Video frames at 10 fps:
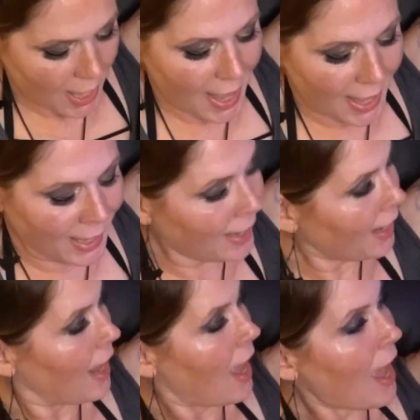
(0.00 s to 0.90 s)
and
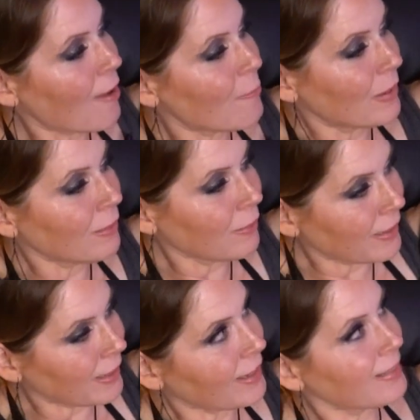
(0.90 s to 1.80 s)
I've been
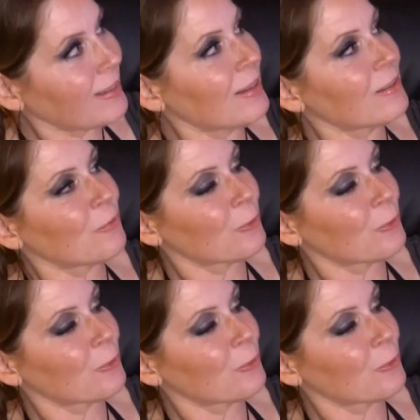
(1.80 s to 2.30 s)
looking at these